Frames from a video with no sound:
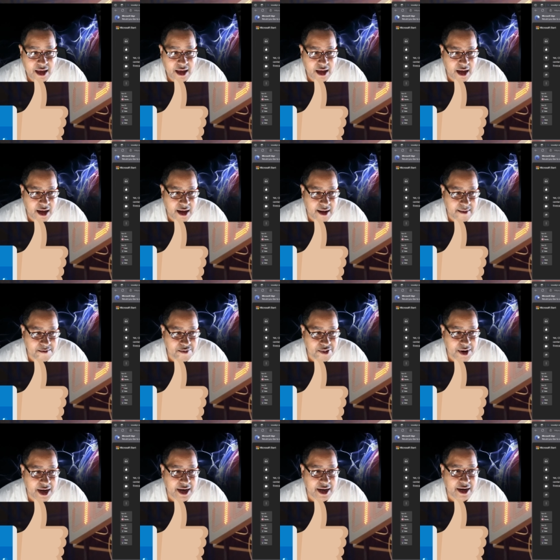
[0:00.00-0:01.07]
Um,
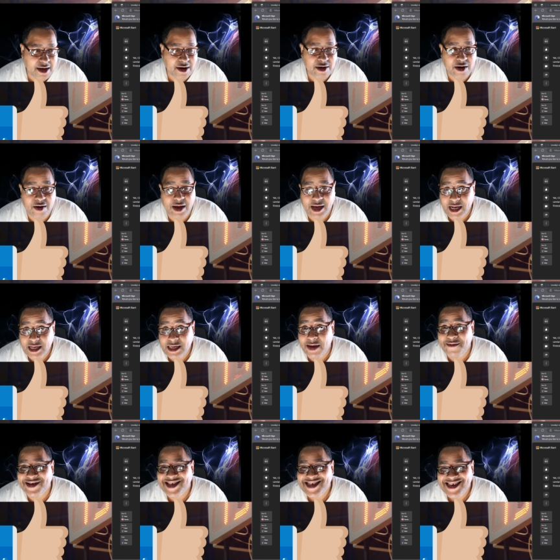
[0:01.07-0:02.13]
but you know, like I said,
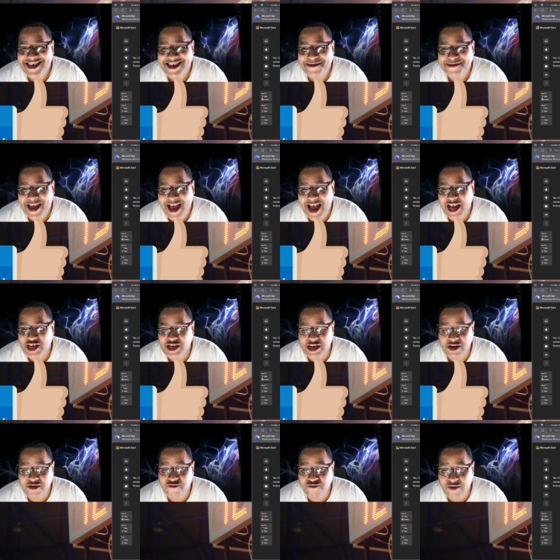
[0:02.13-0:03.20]
when teams
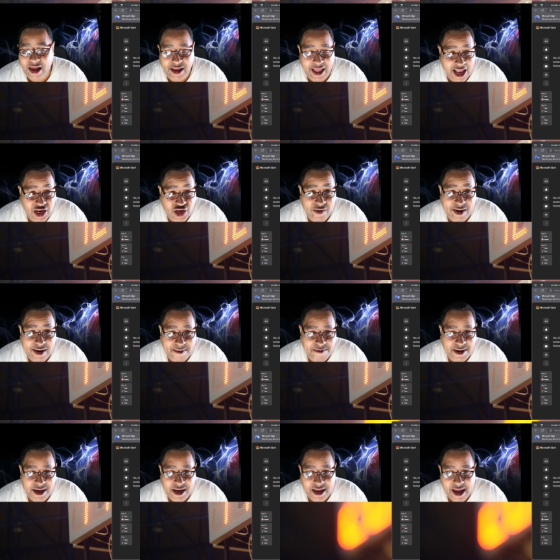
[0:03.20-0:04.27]
actually like, like Joel
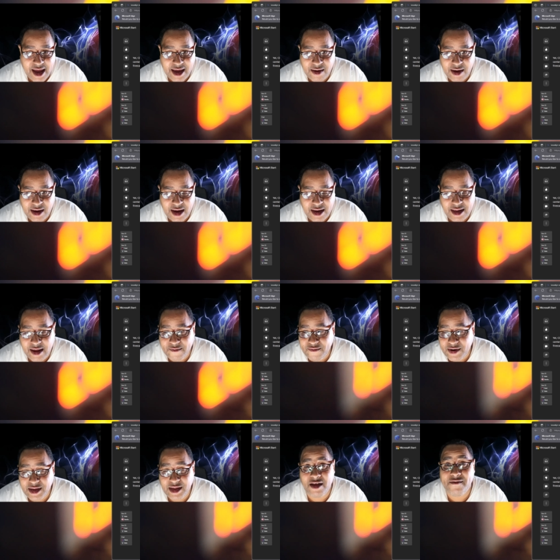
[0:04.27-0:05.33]
Embiid in that in, in that
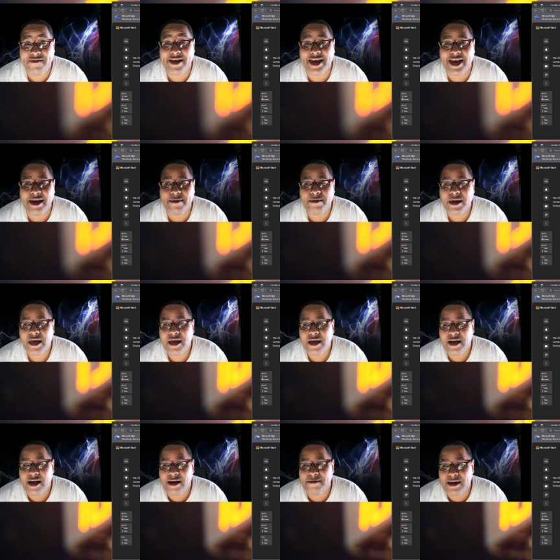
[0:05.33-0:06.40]
Philadelphia game,
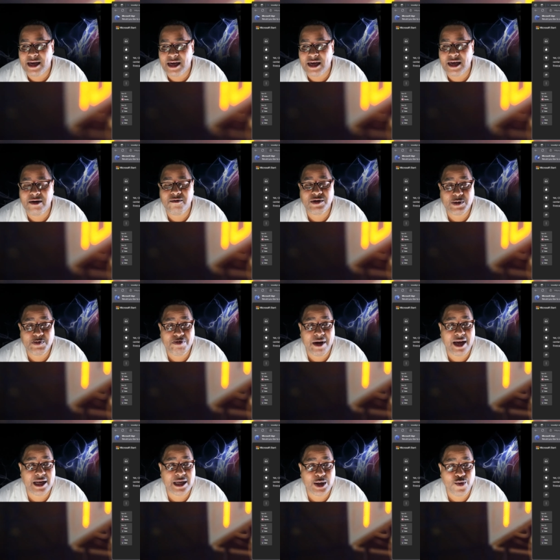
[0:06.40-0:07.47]
I mean, he was
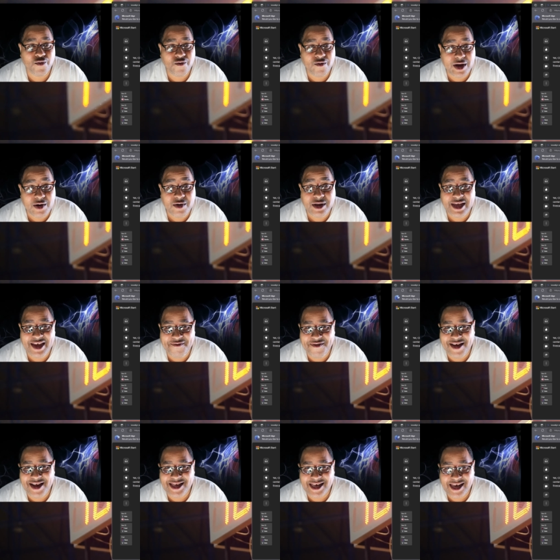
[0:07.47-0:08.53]
playing some real
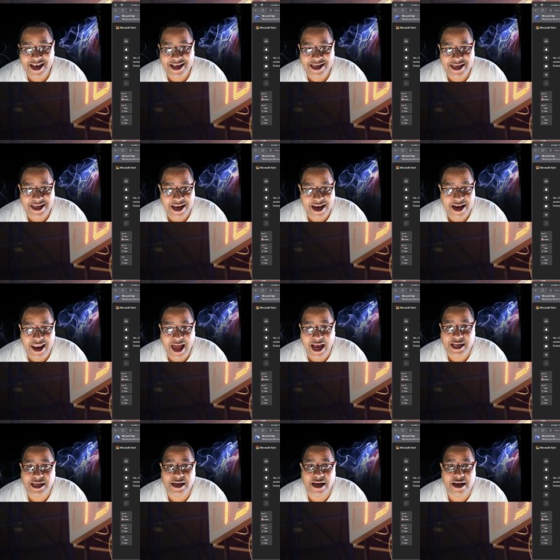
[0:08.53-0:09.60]
defense against Nic
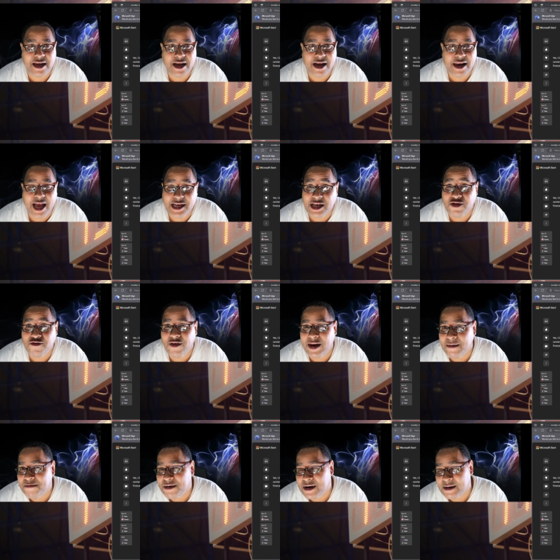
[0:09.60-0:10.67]
Claxton. Nic Claxton tried
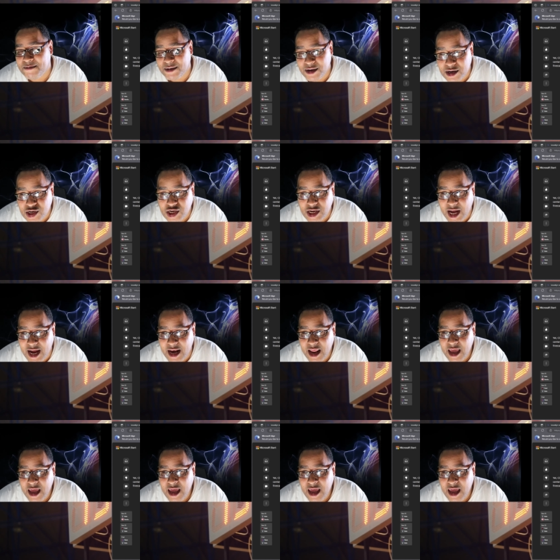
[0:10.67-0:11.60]
to put up a hook shot,